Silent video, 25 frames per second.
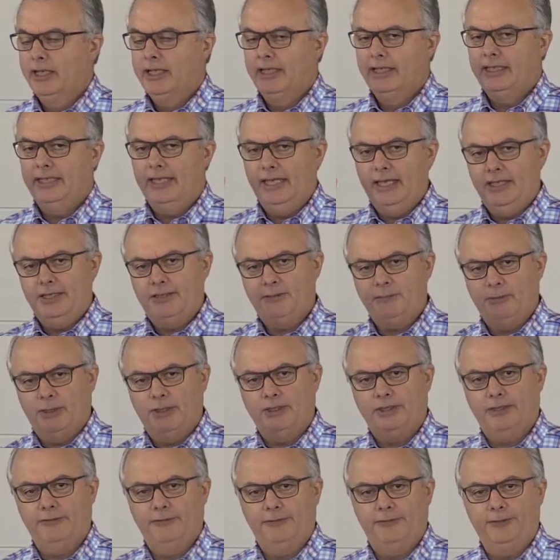Guess
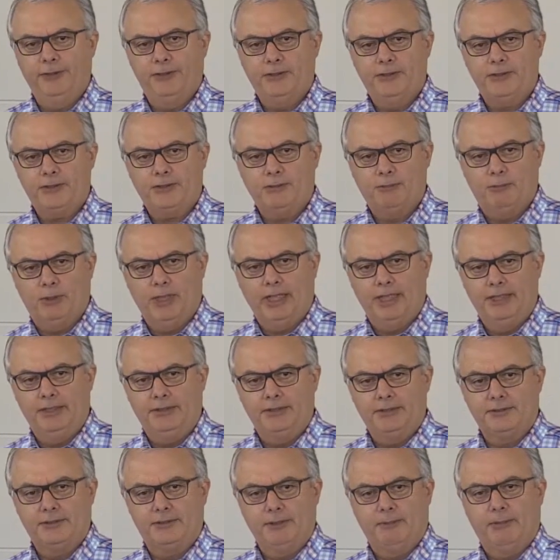what the first one
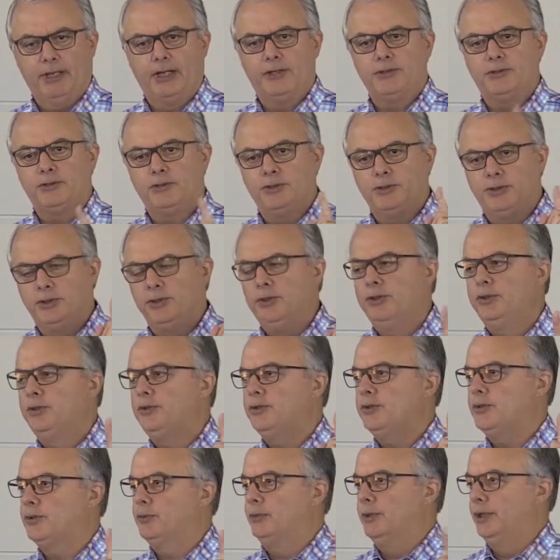is, the most
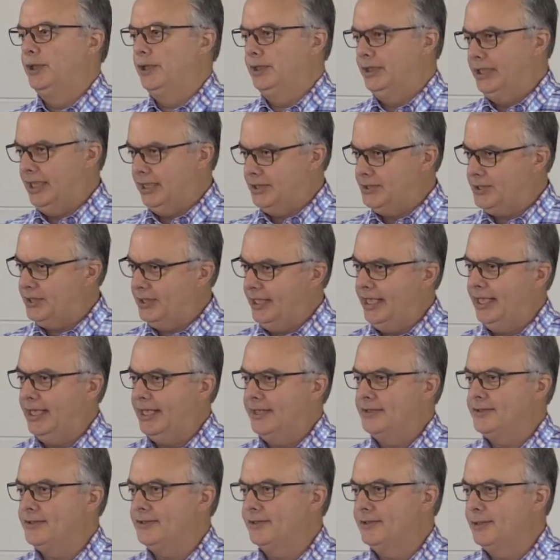used word that she
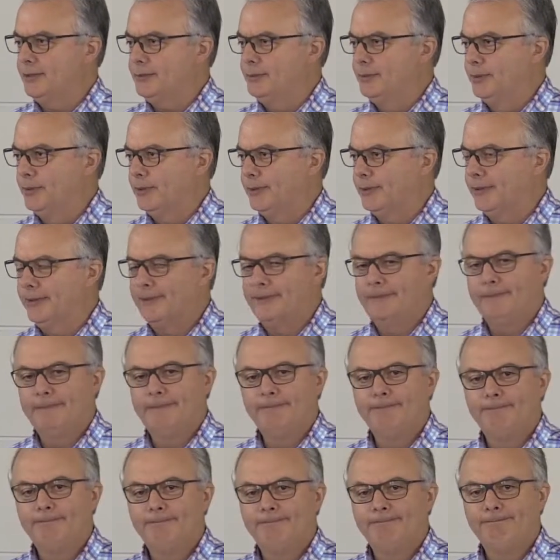has in this book?
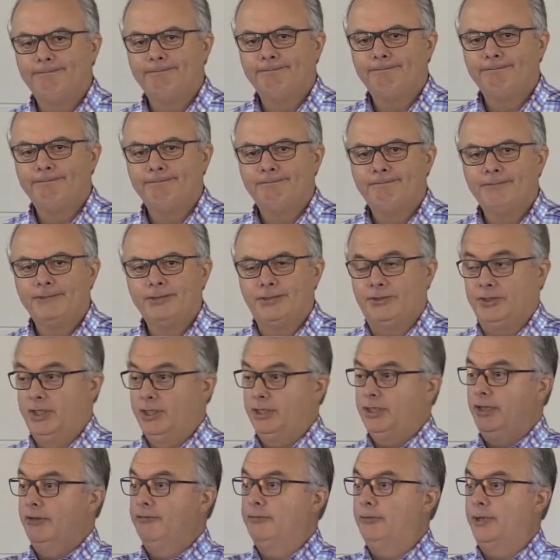
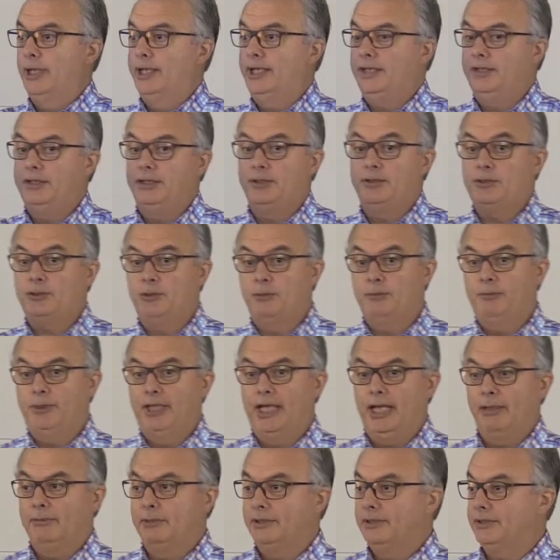Seeing you've read it, you should be
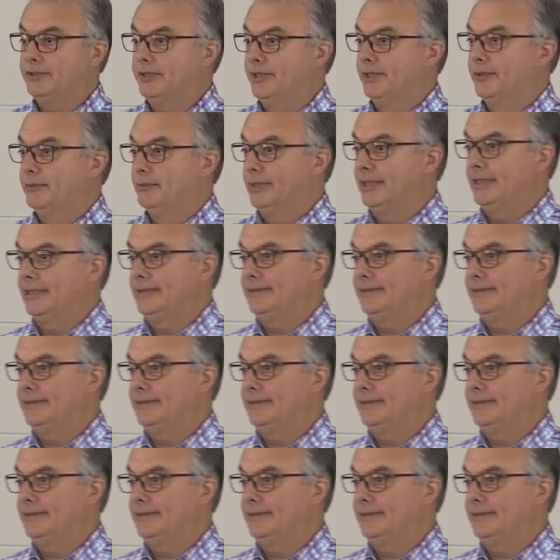able to tell me.